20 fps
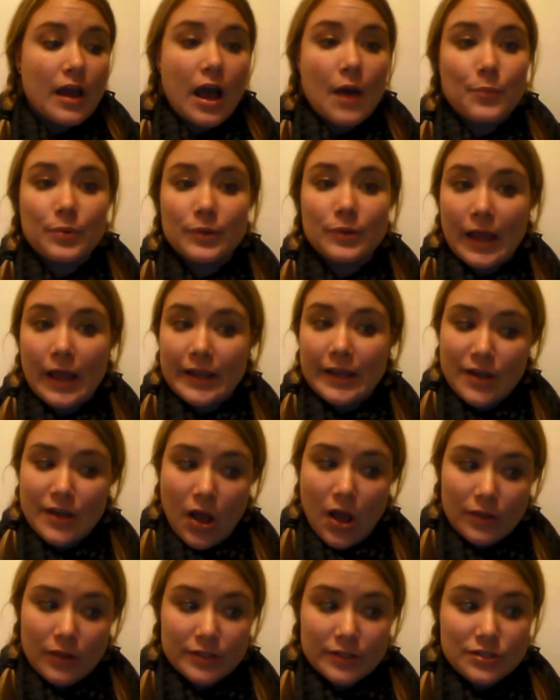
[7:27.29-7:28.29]
apply
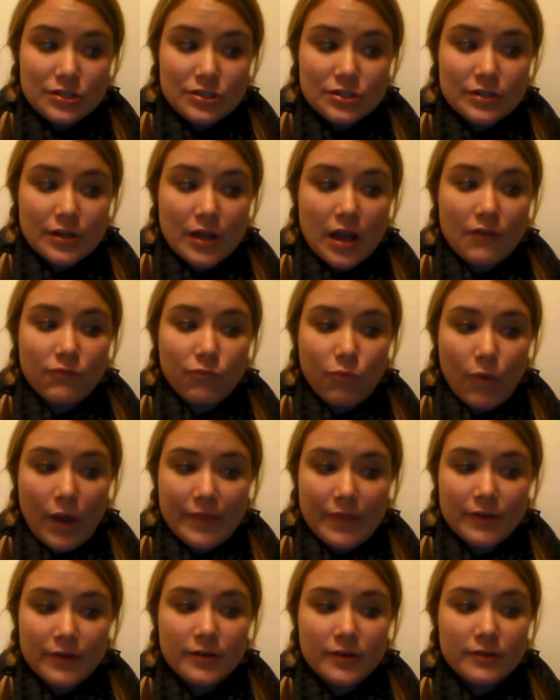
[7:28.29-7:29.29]
knowledge of
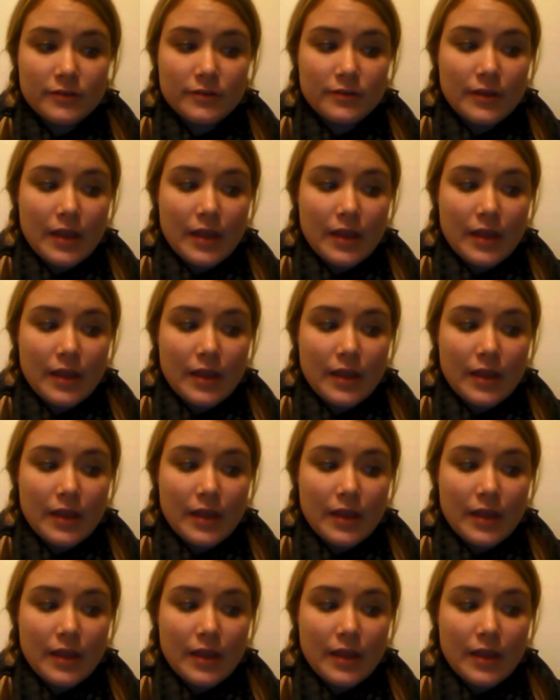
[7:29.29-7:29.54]
weather